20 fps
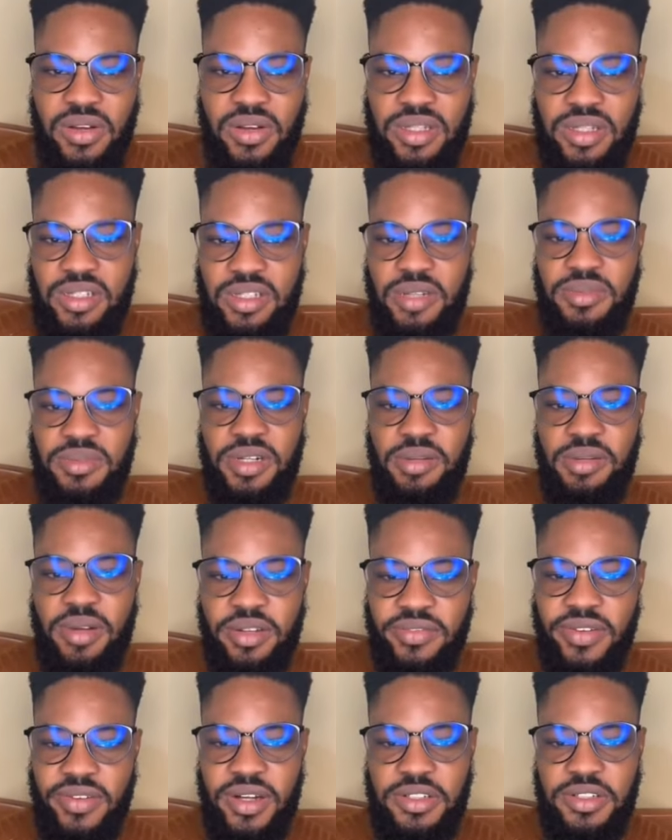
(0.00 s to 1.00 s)
I was saying something
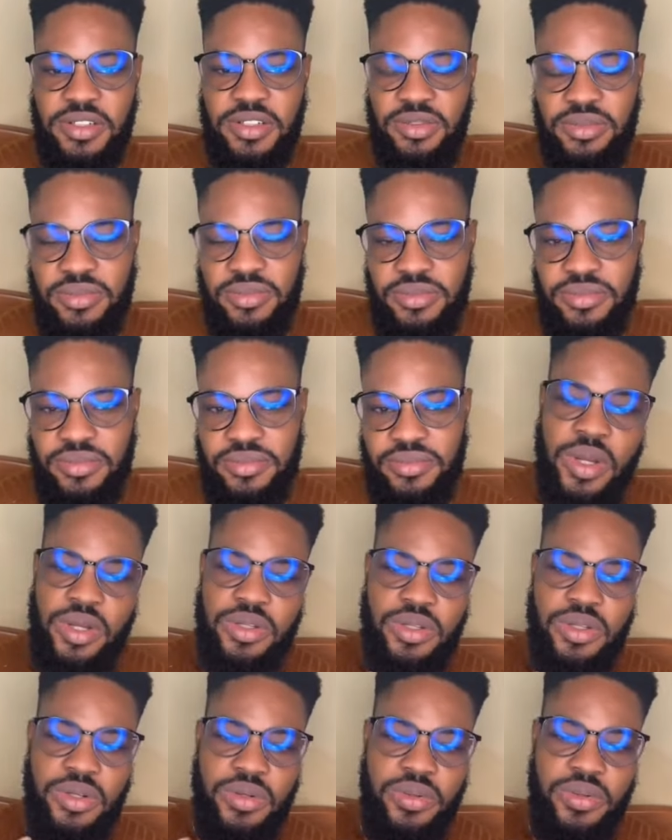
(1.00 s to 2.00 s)
about fashion.
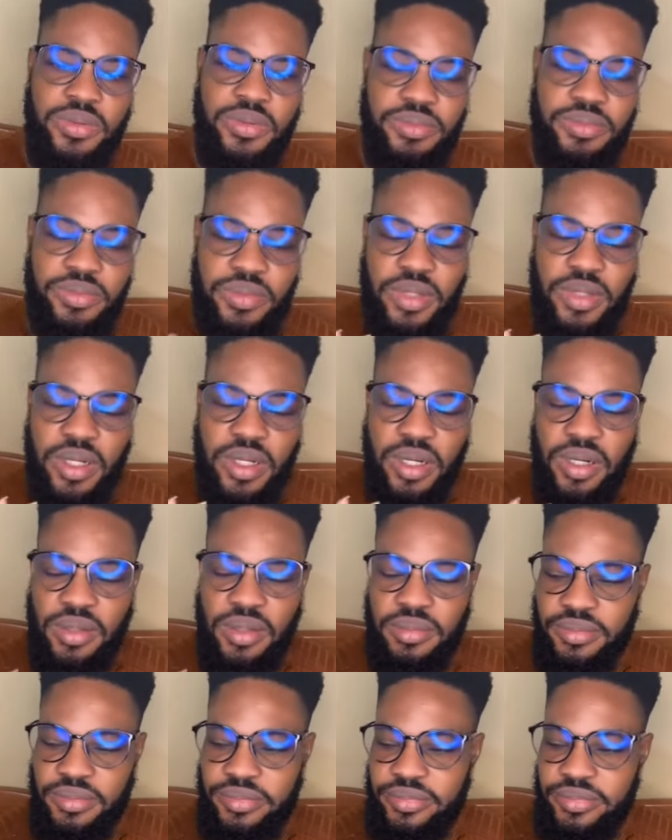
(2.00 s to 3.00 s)
So
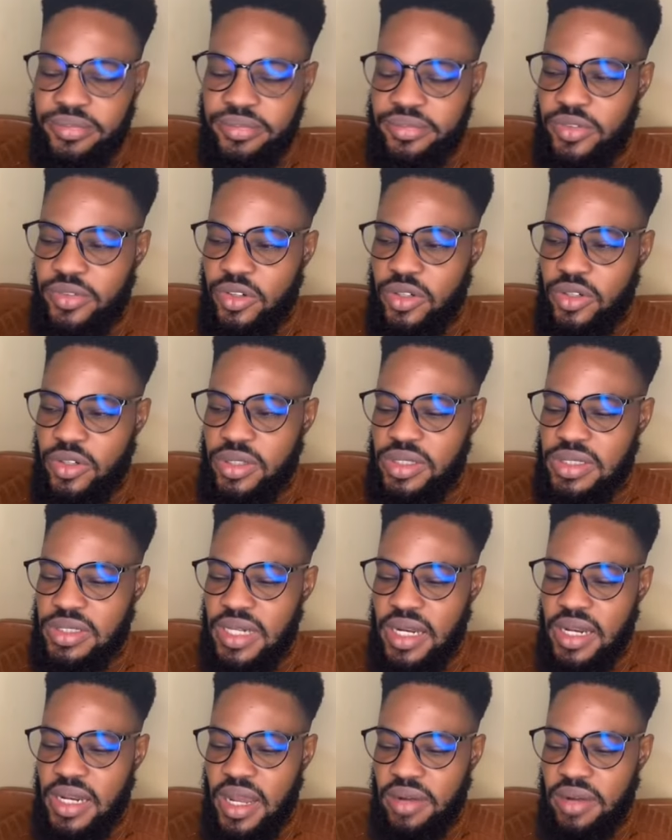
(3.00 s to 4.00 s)
um, focus in
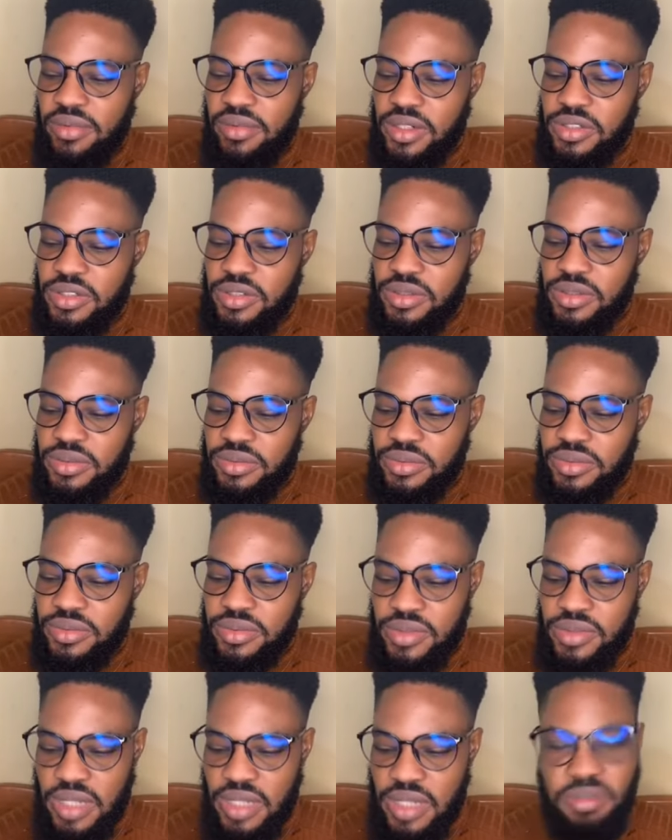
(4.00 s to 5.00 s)
that direction.
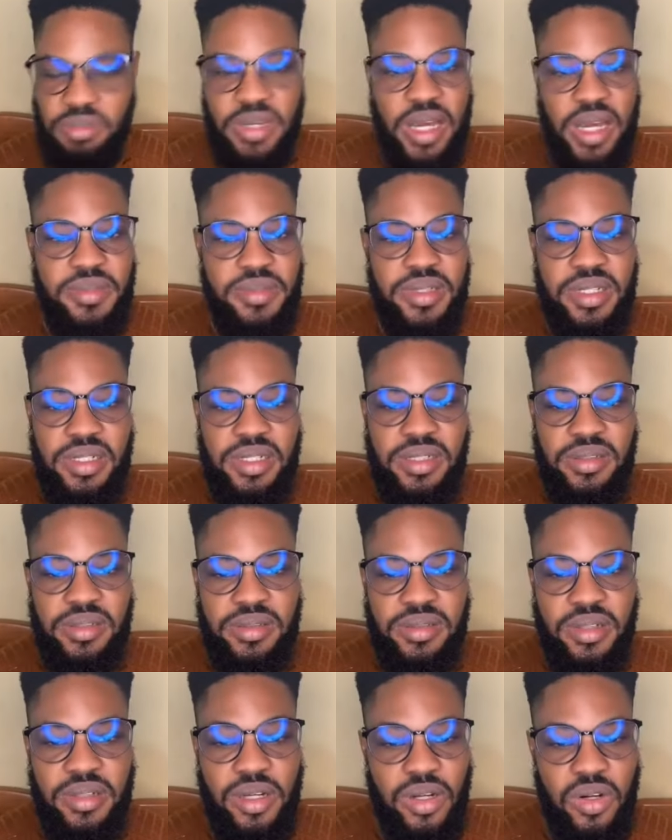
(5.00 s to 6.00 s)
And me, I'm
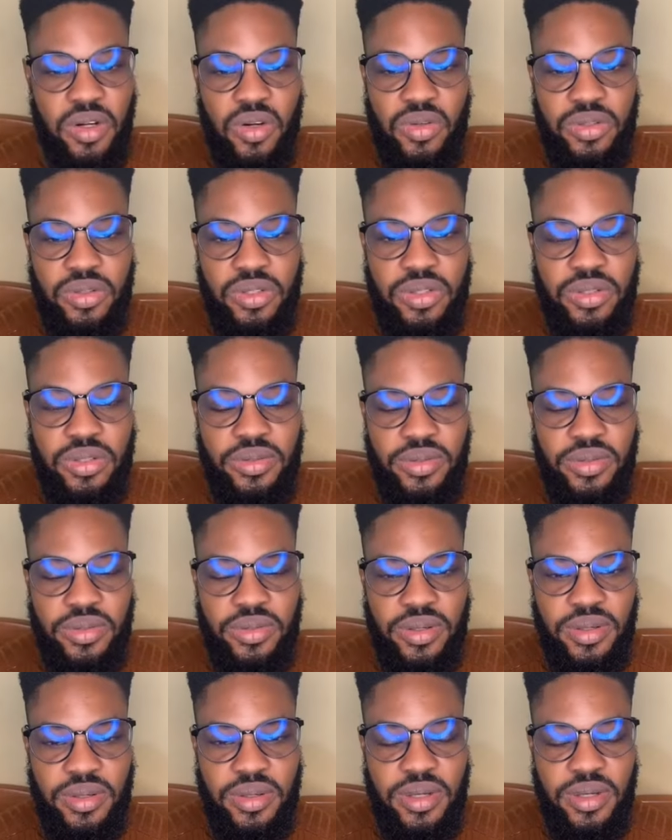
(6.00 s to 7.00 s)
seeing clothes
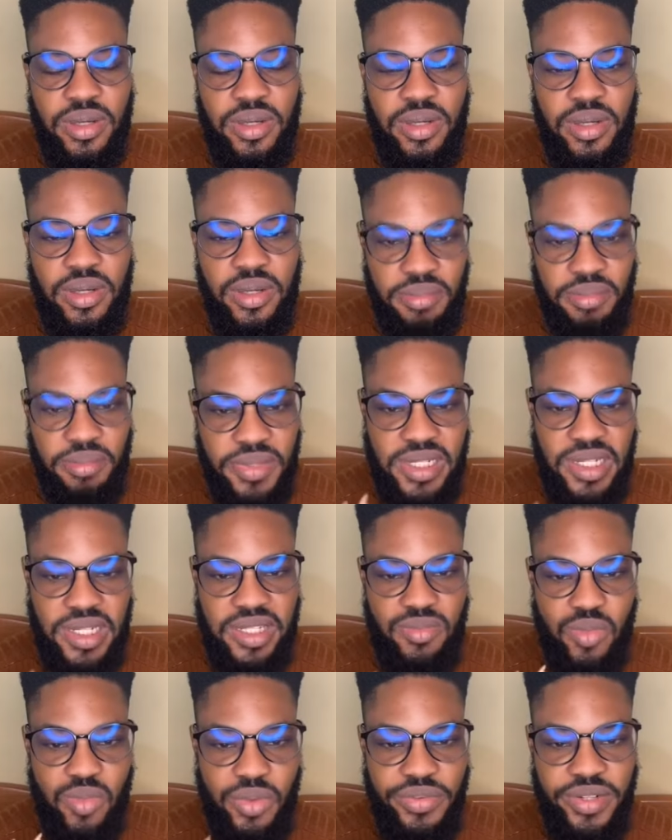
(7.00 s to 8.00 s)

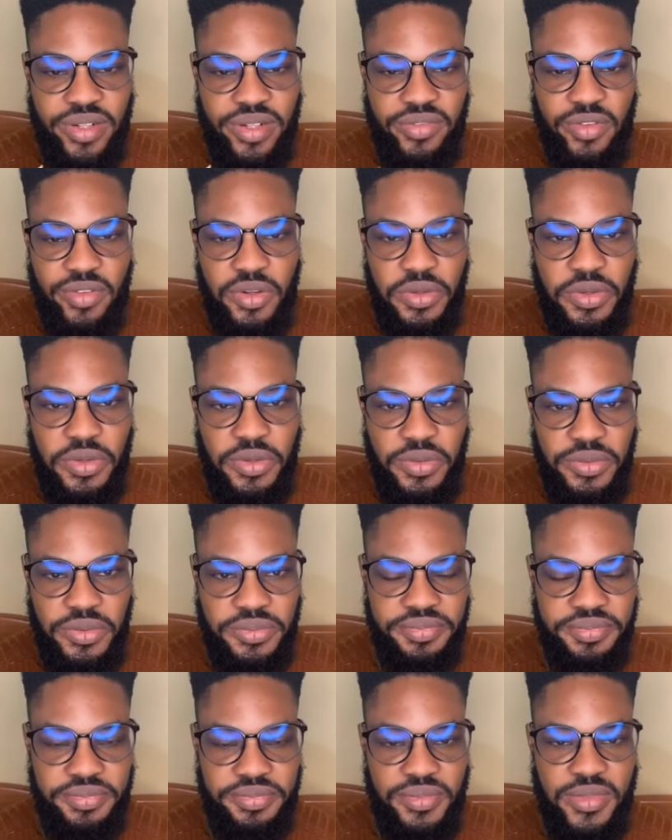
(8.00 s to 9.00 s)
business moving for
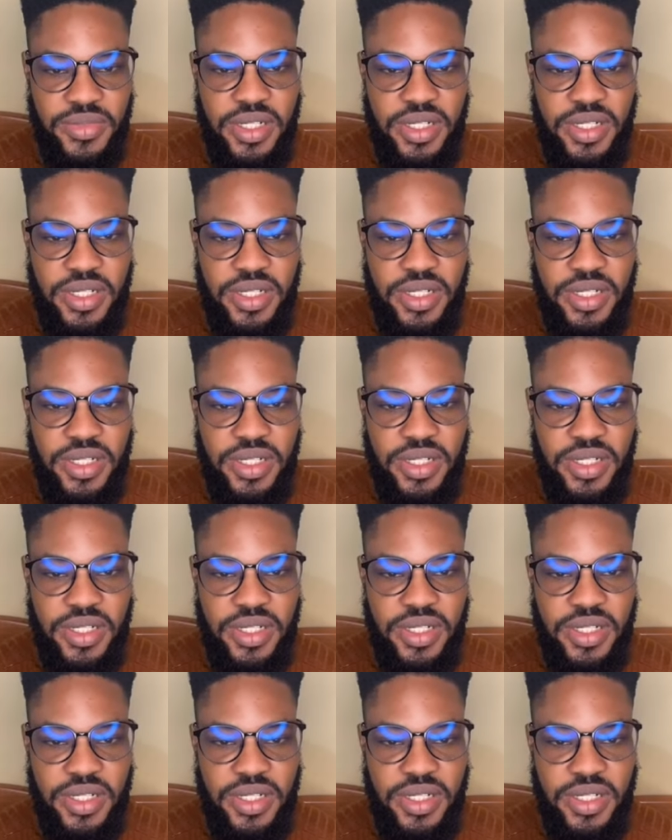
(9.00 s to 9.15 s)
you